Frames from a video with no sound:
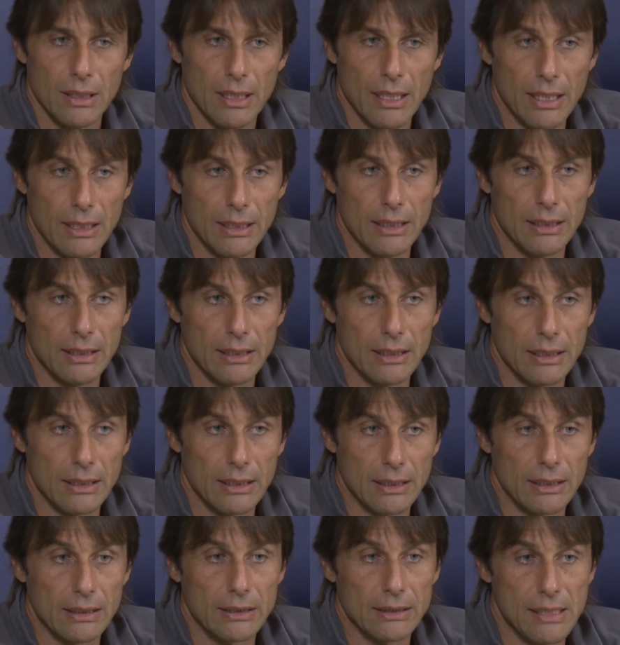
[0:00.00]
and
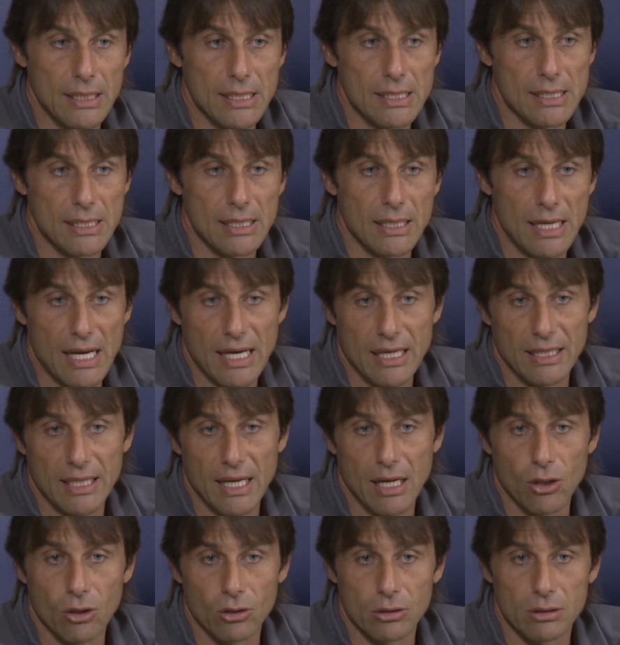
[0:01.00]
this I liked
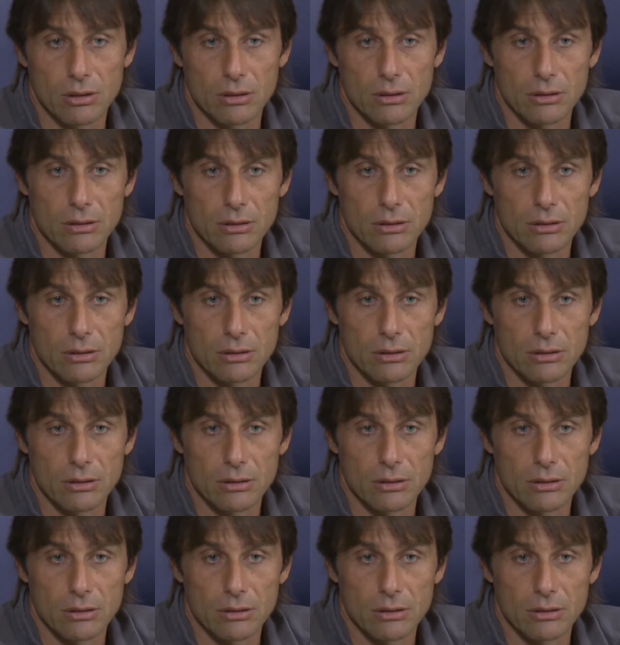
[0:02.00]
a lot.